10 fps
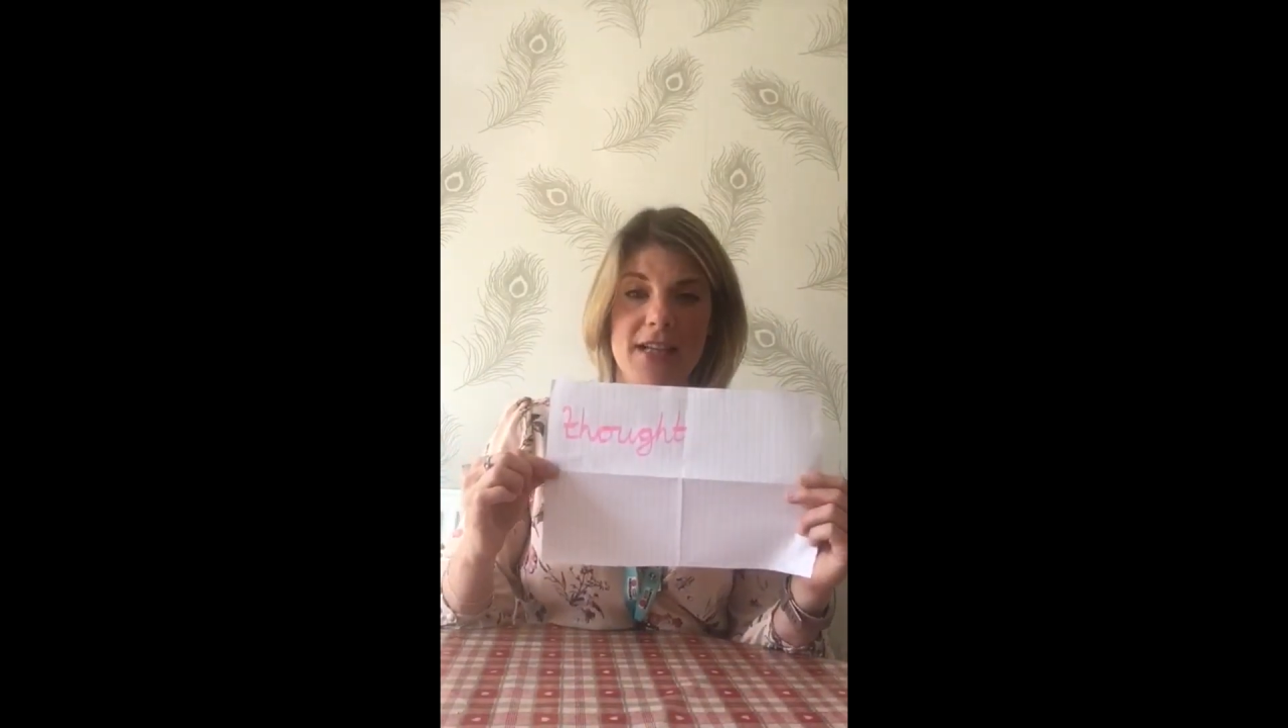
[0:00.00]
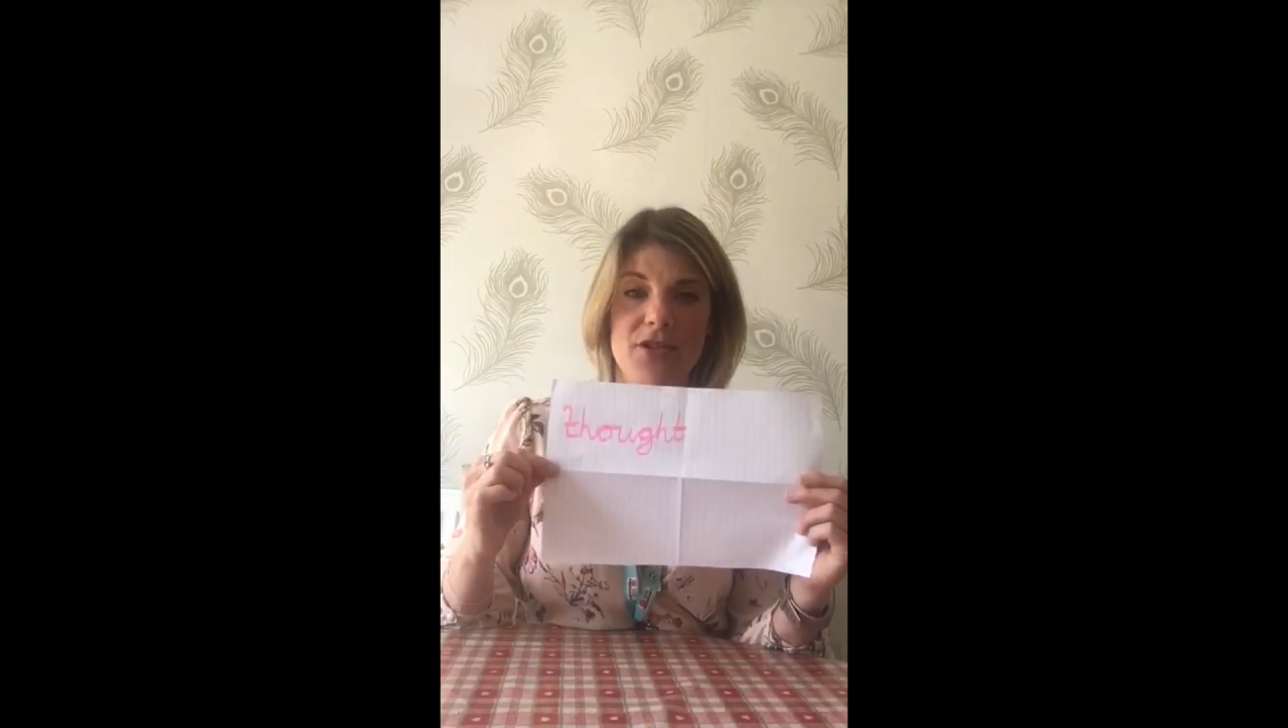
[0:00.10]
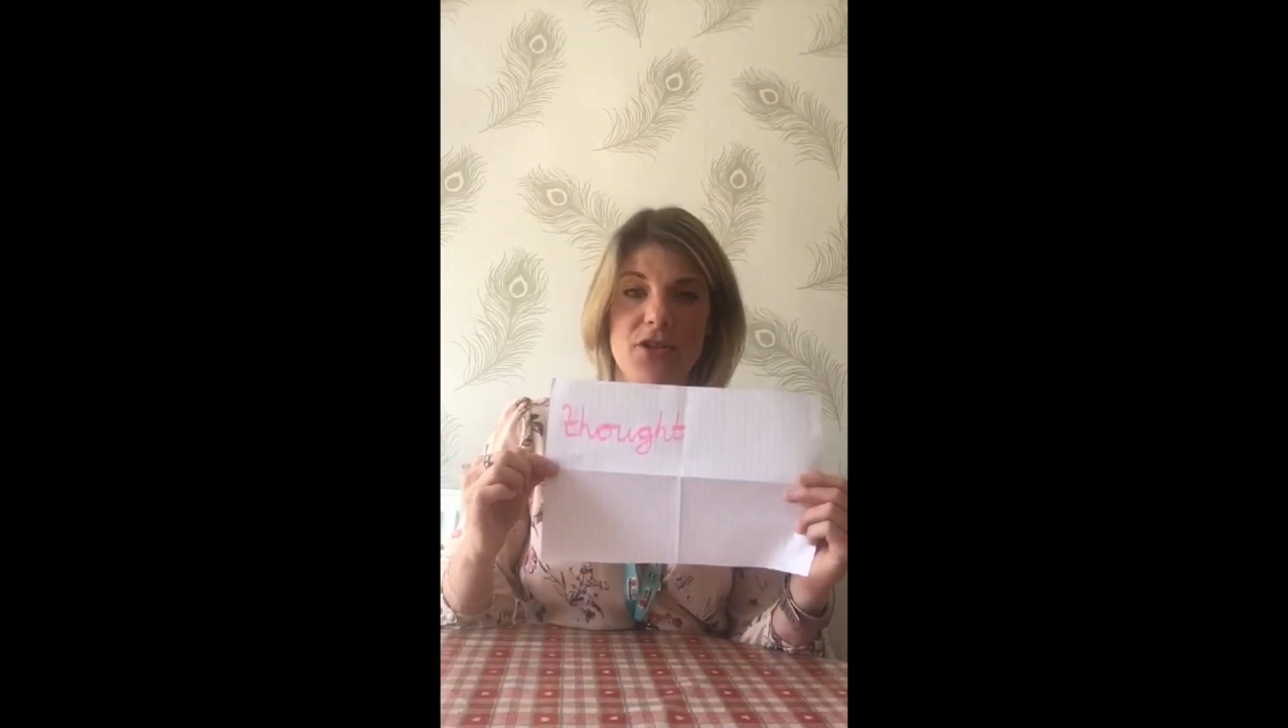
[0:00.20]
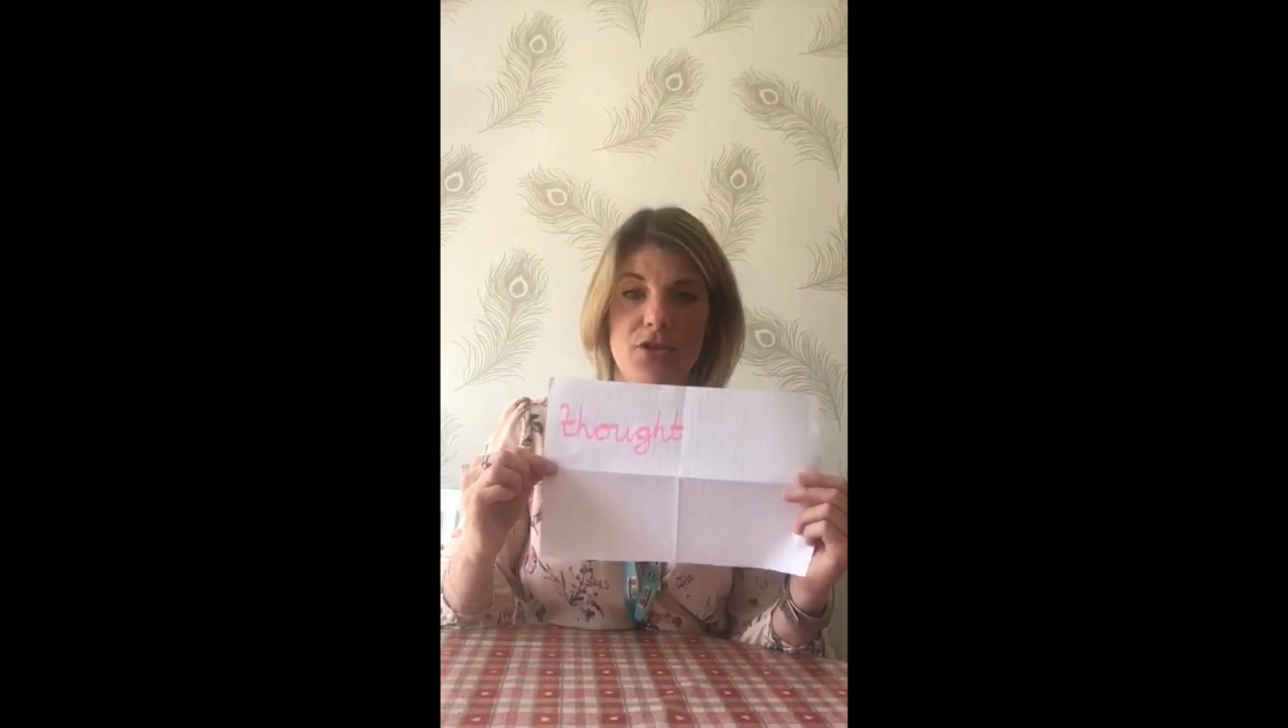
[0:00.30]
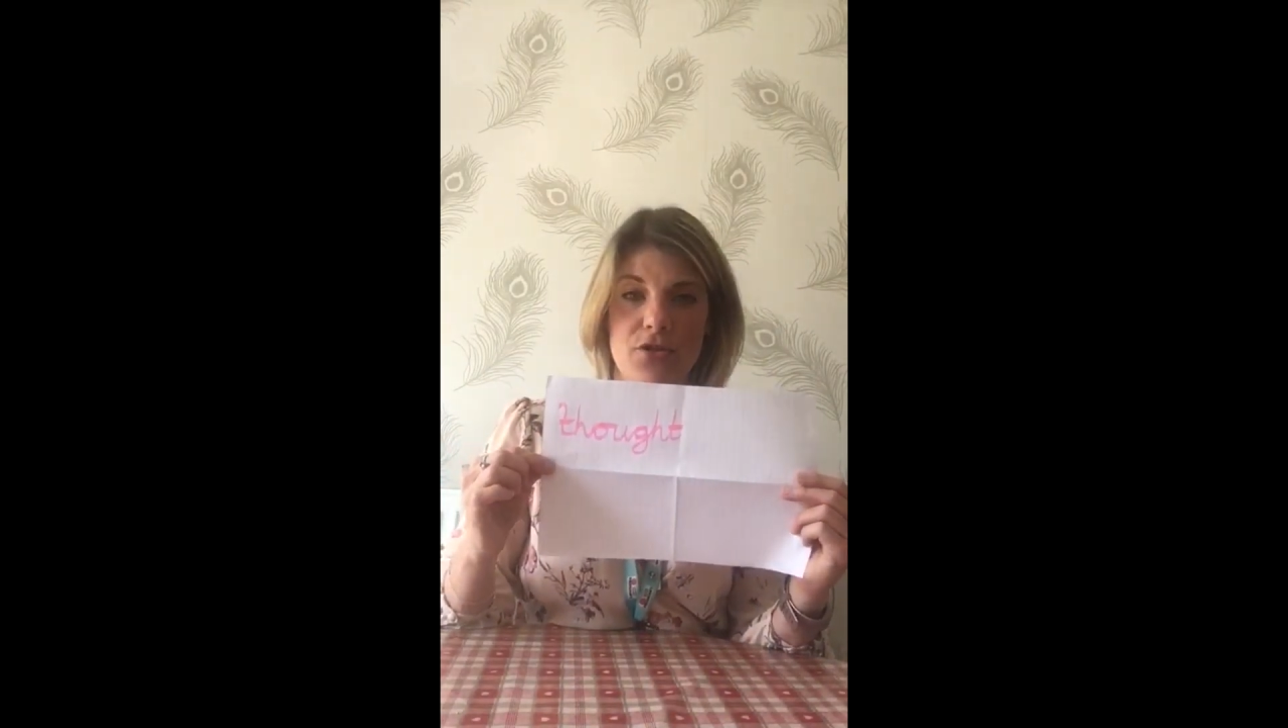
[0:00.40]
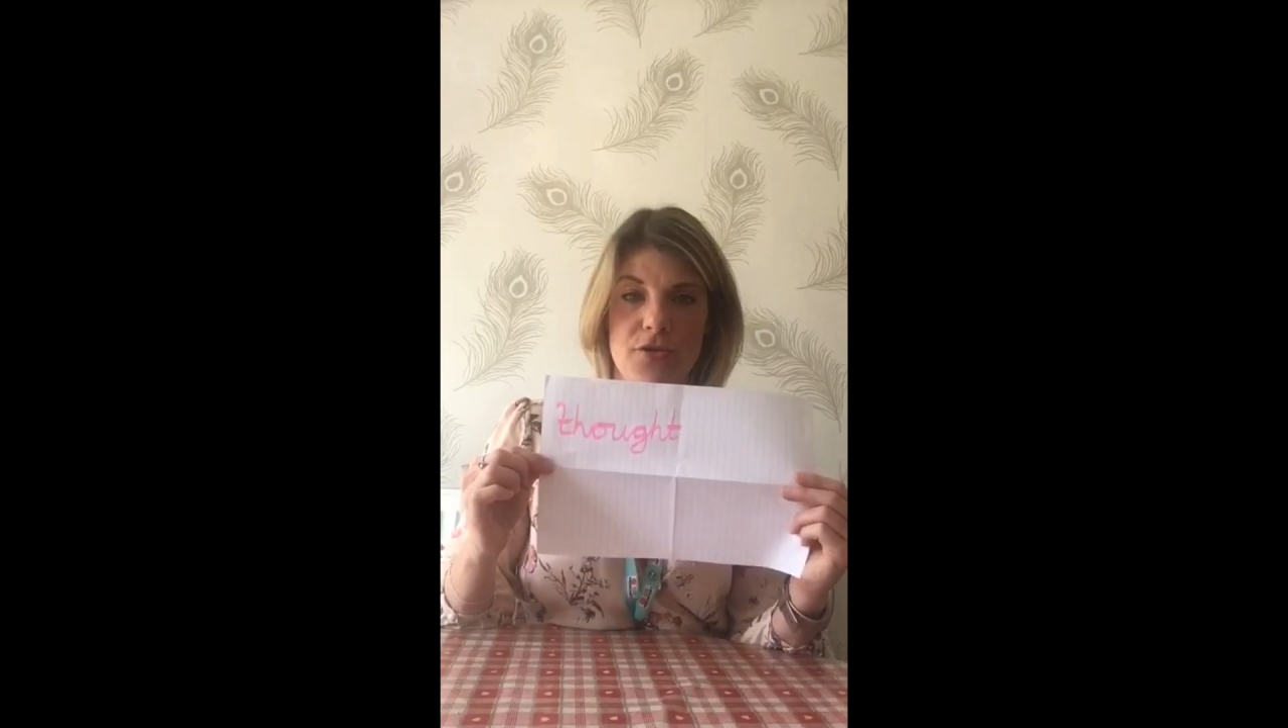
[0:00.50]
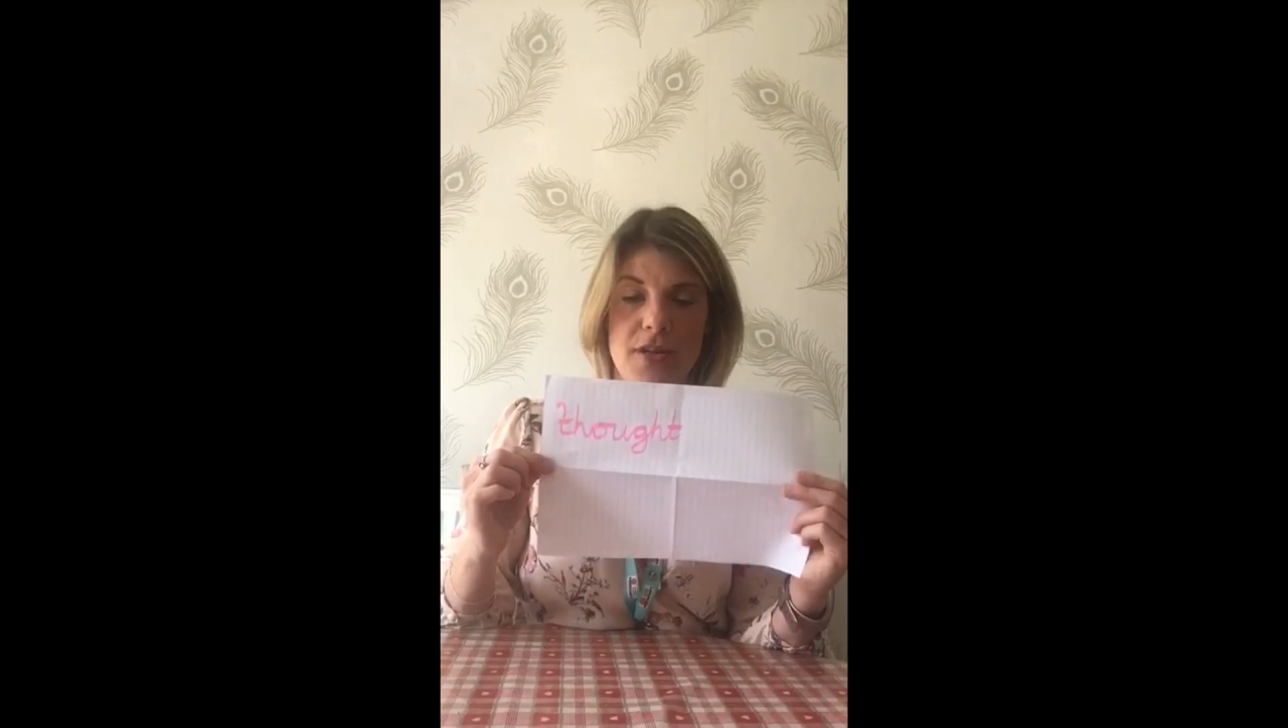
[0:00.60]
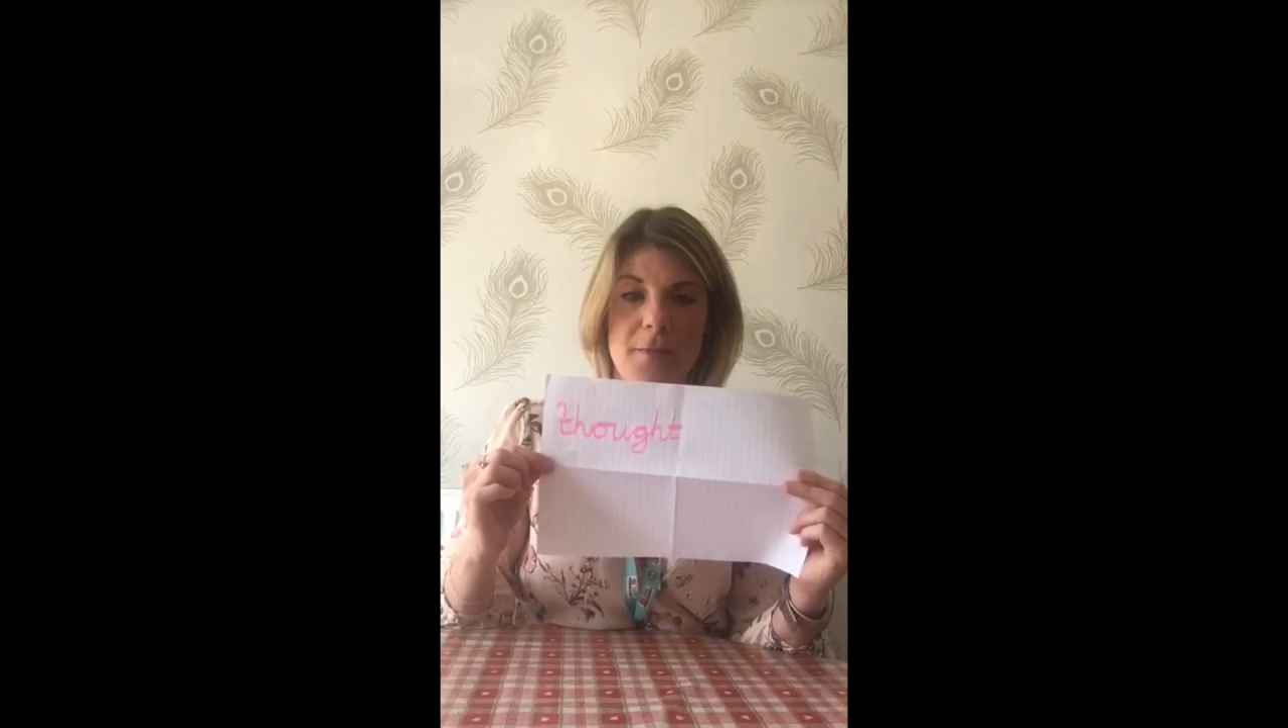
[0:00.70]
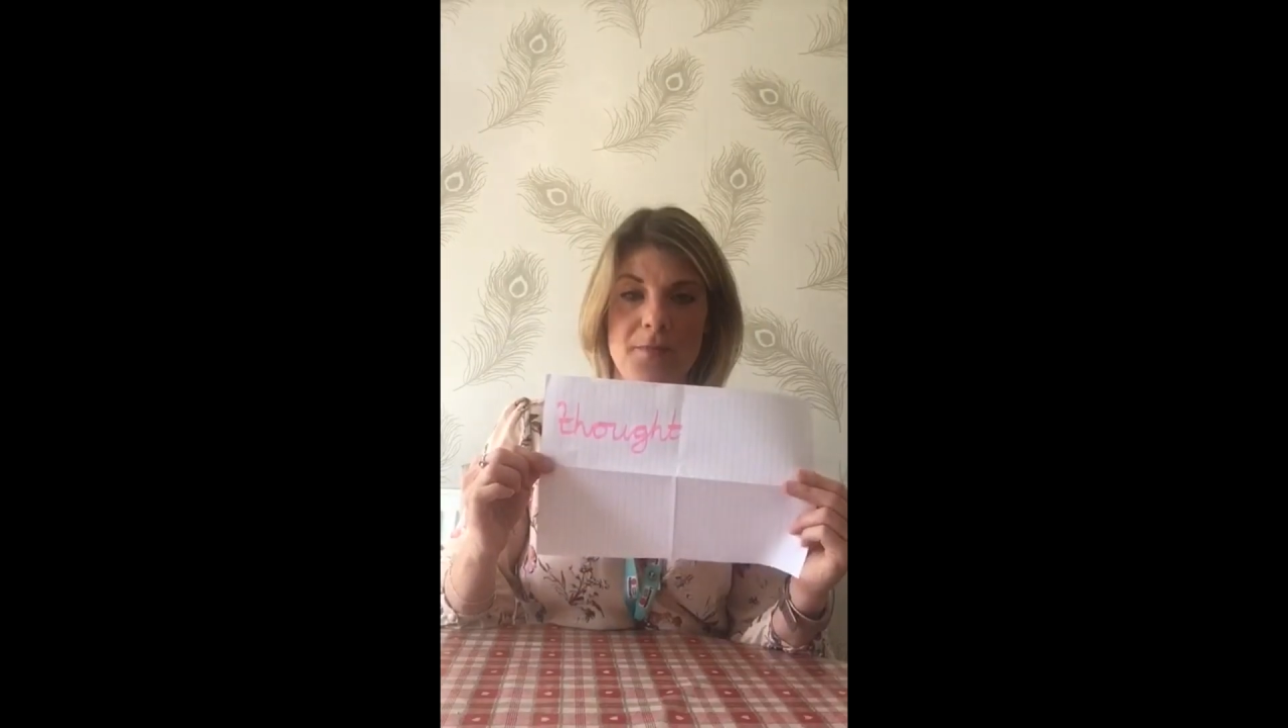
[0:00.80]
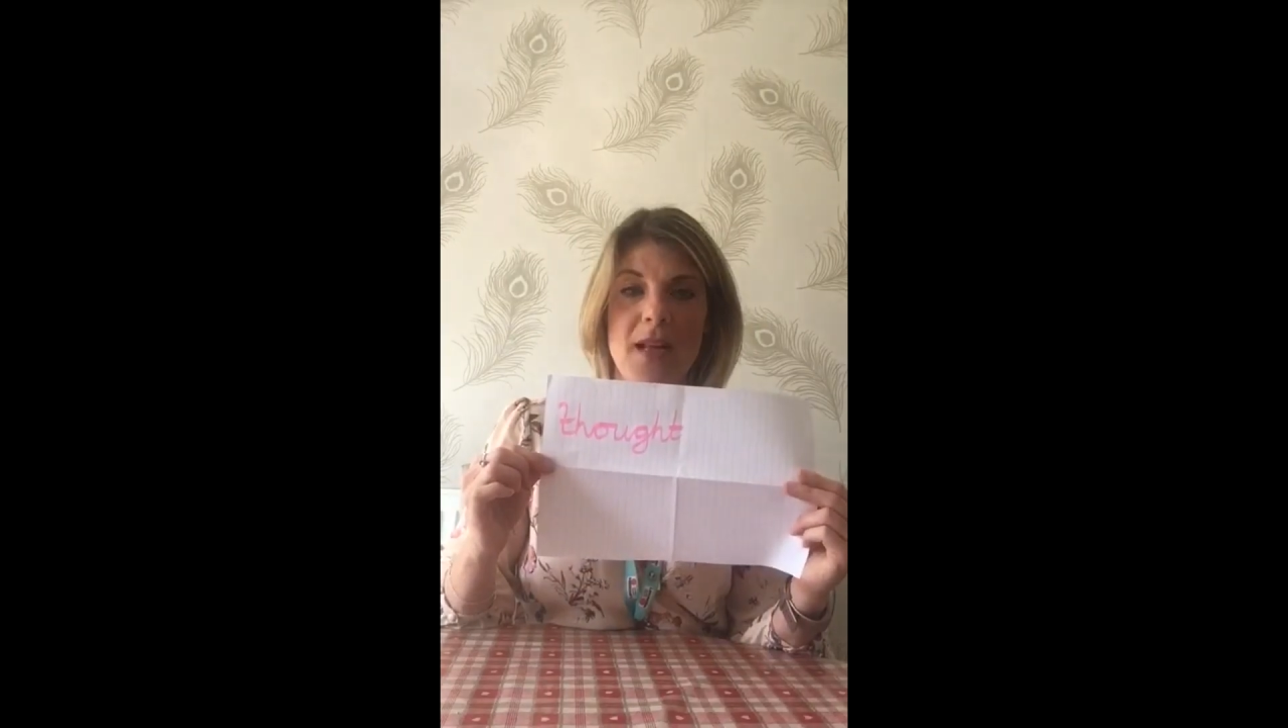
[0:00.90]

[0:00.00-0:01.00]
hand corner.